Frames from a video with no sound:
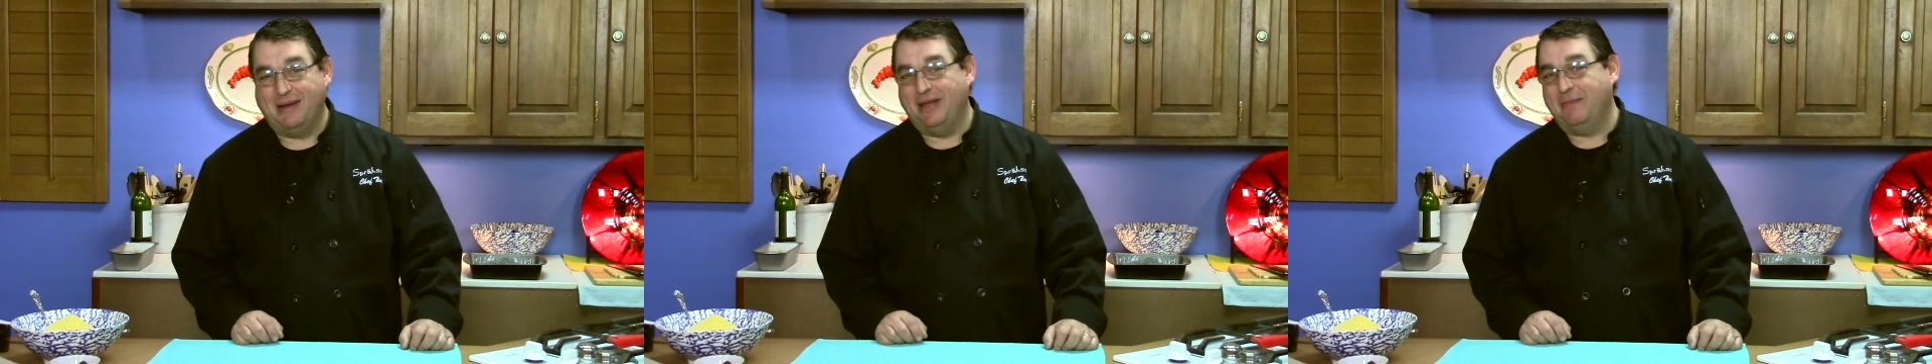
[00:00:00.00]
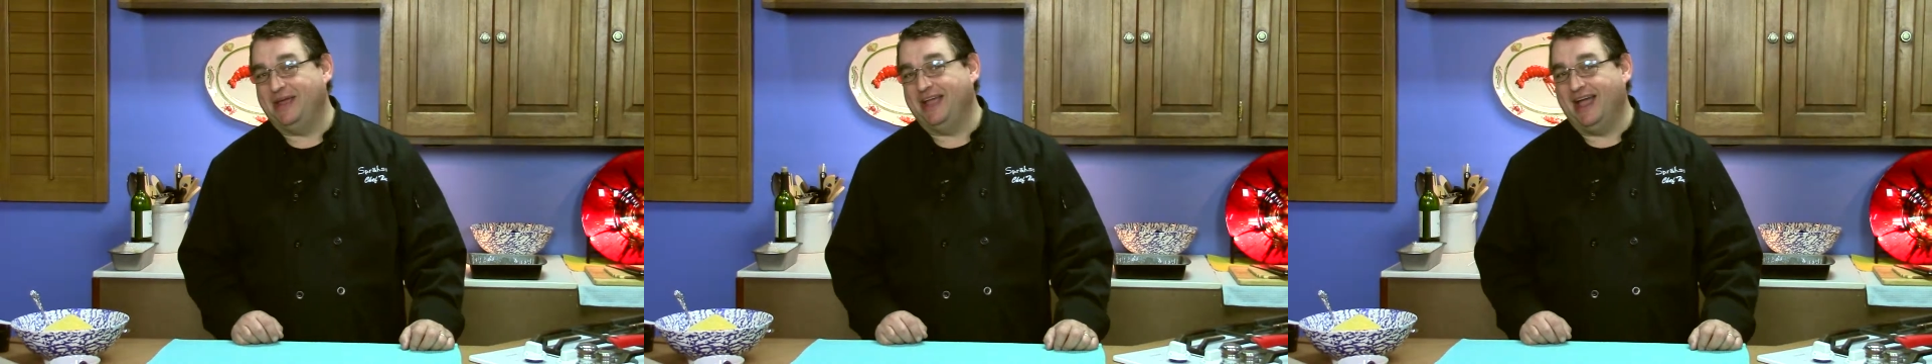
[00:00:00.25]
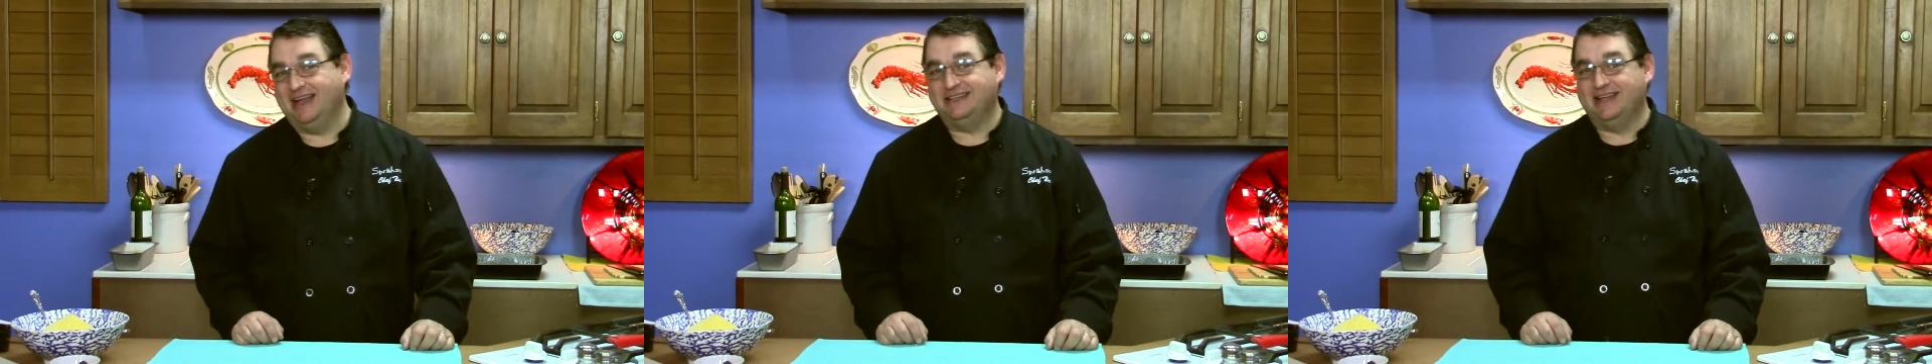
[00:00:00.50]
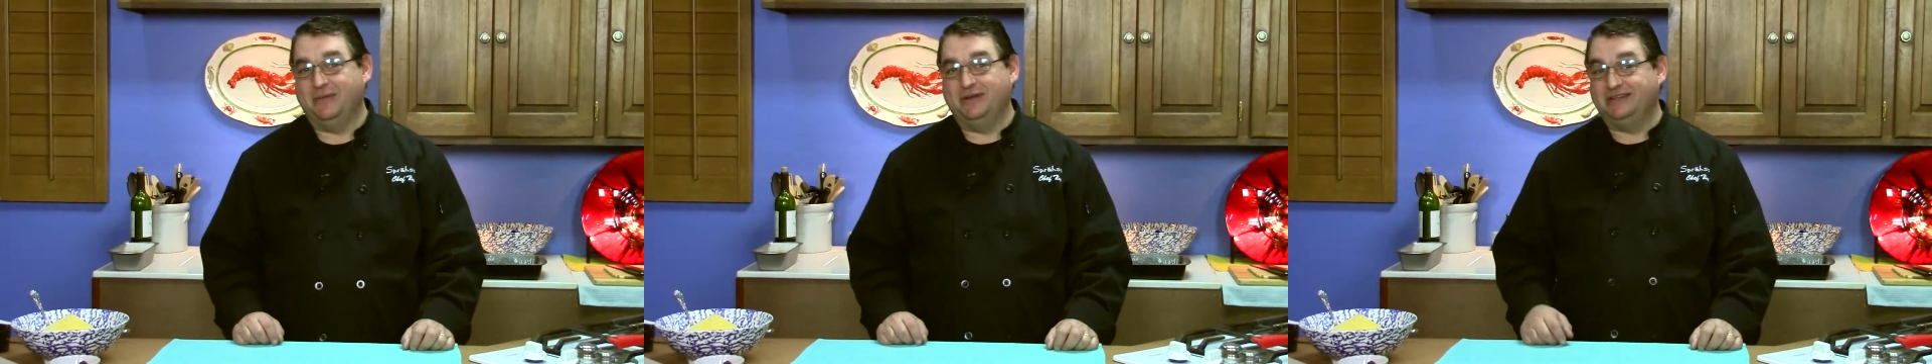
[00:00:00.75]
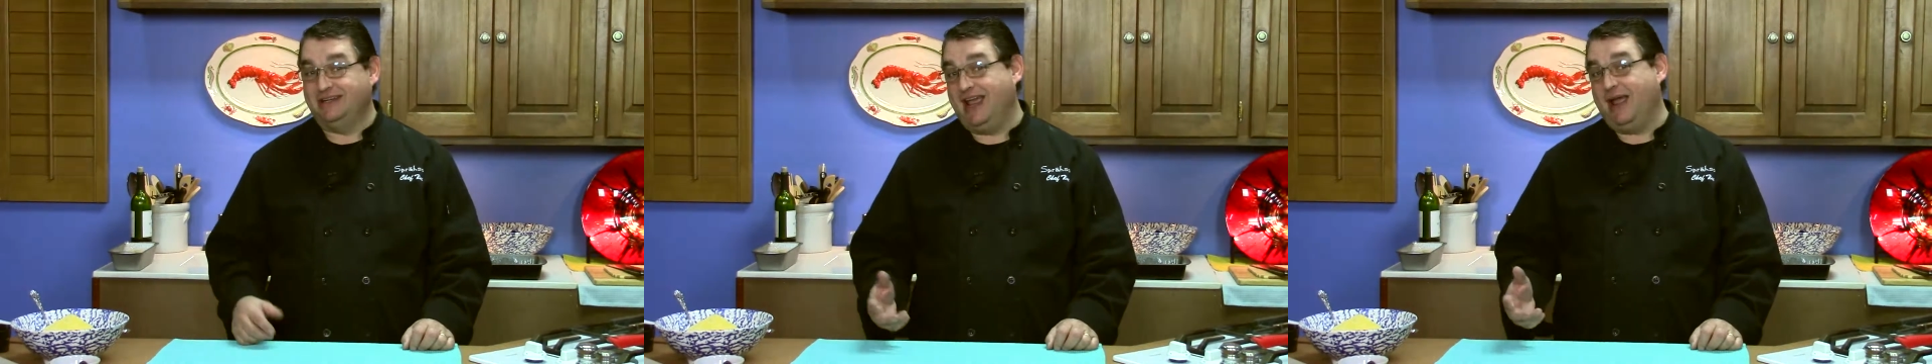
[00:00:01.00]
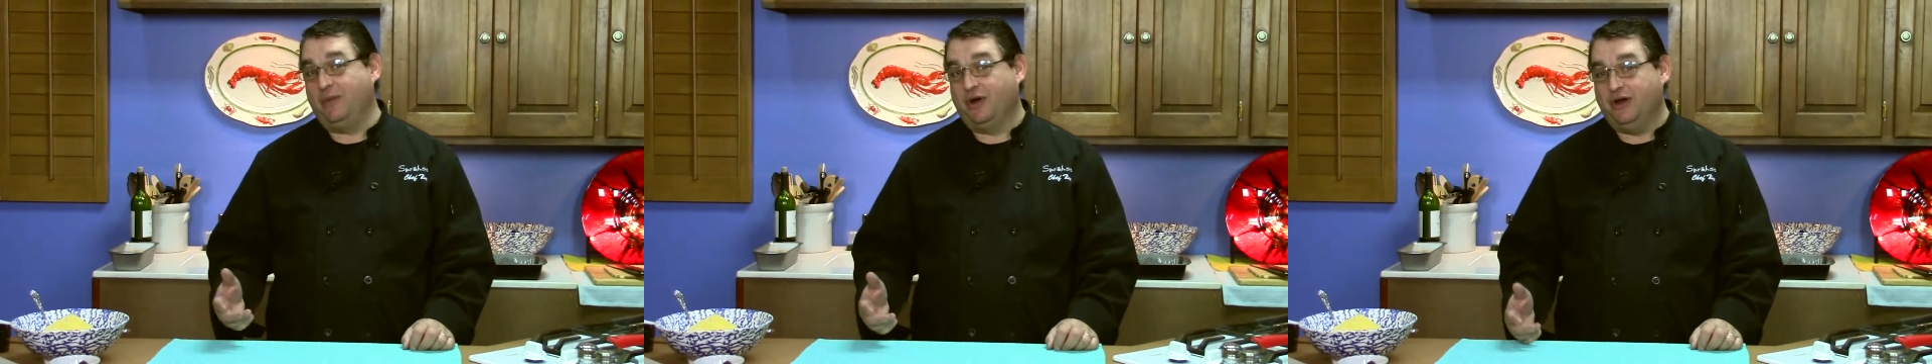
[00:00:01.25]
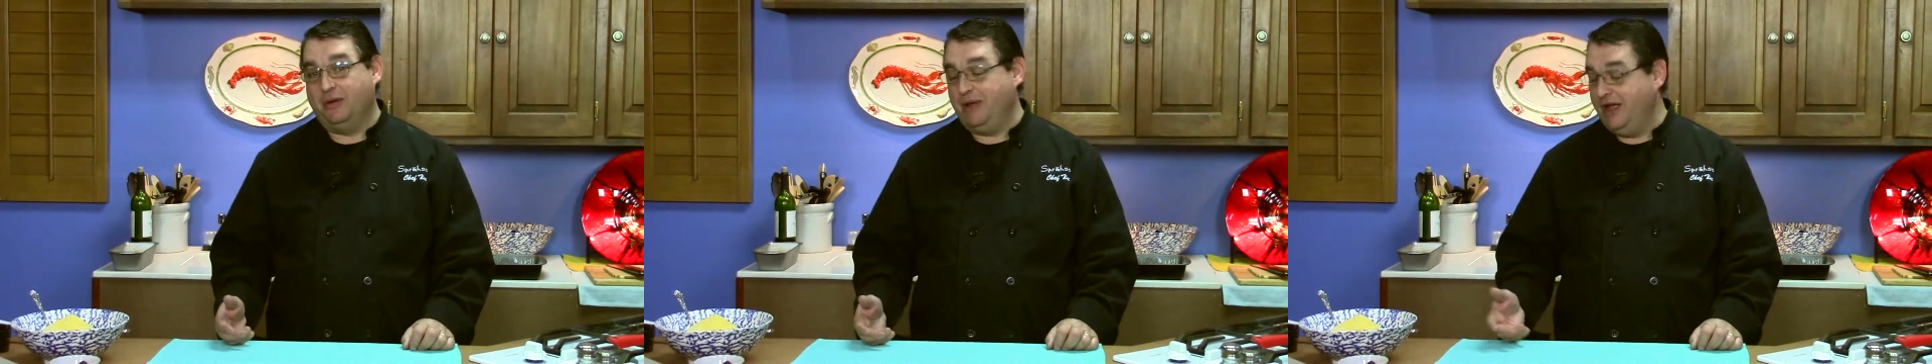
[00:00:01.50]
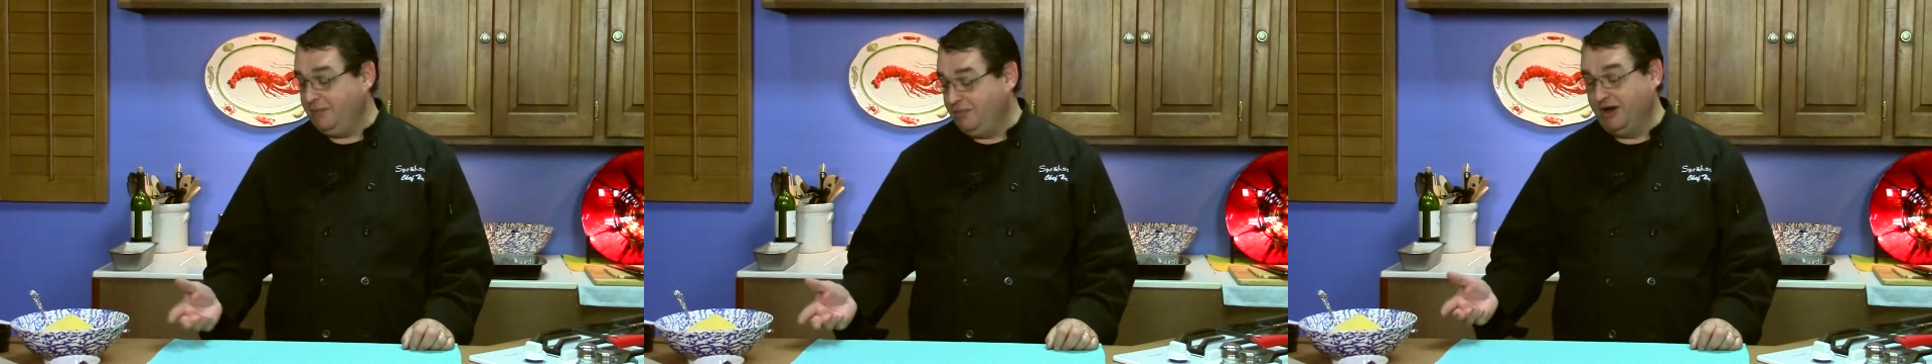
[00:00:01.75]
I'm Epic Guy Tim, and today we're going to
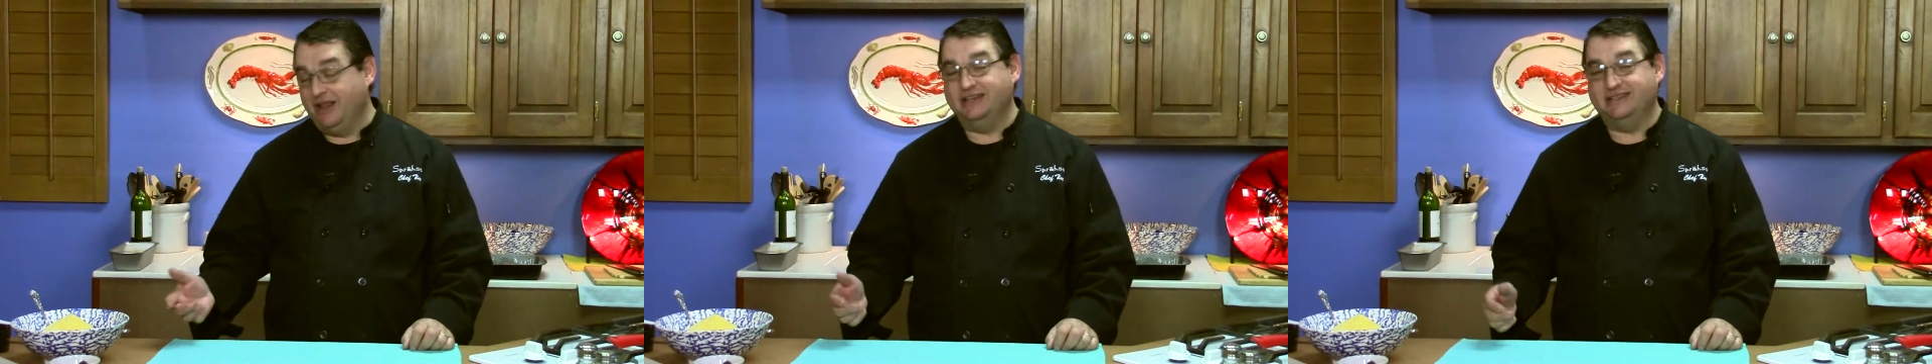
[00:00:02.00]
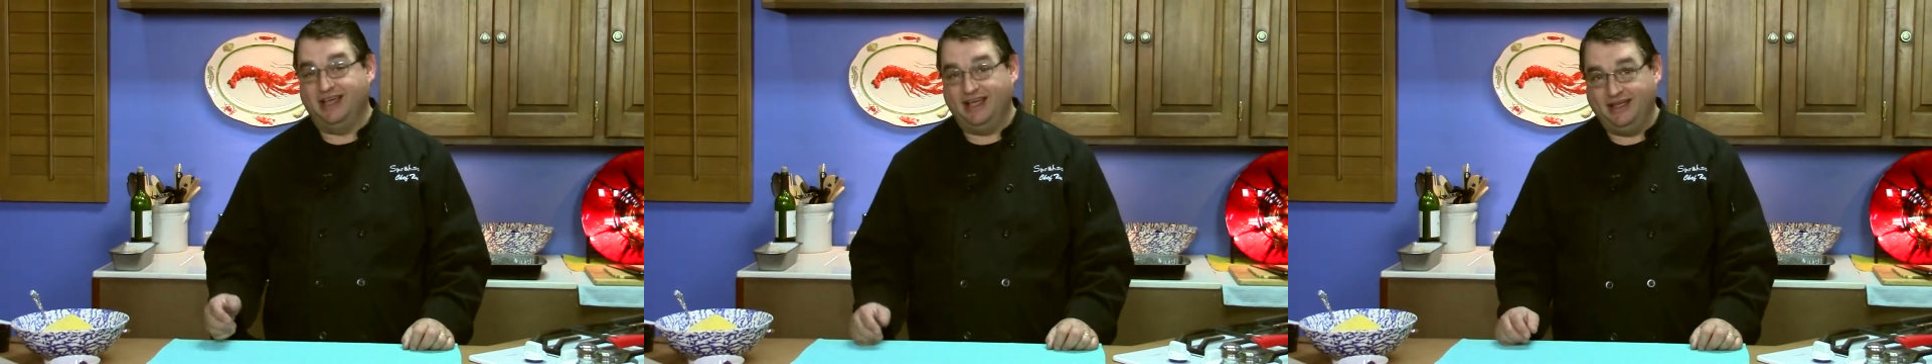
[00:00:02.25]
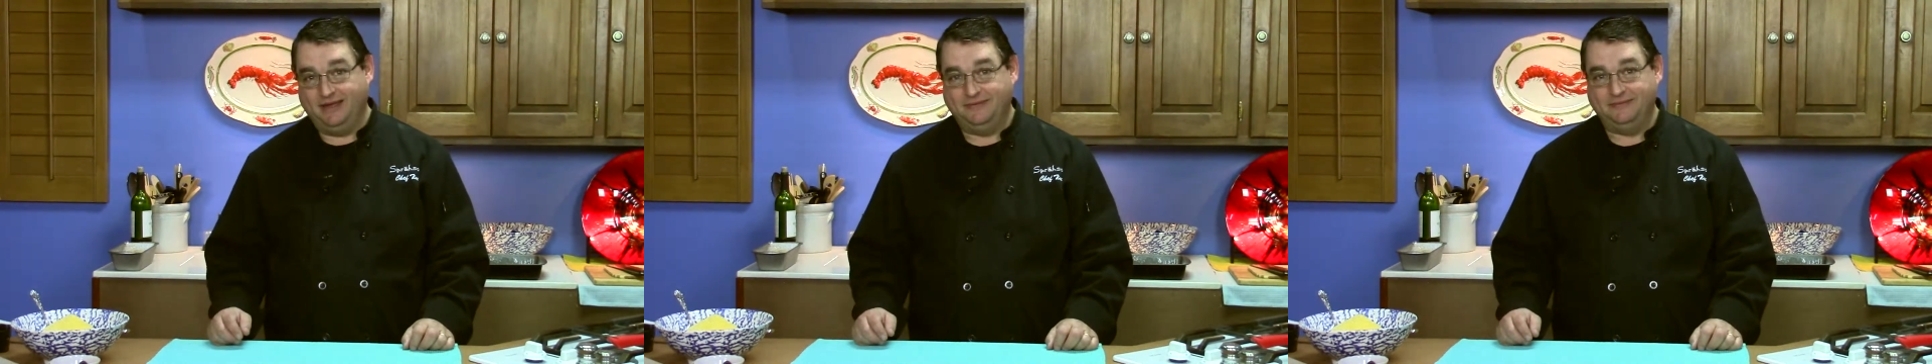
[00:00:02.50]
make polenta.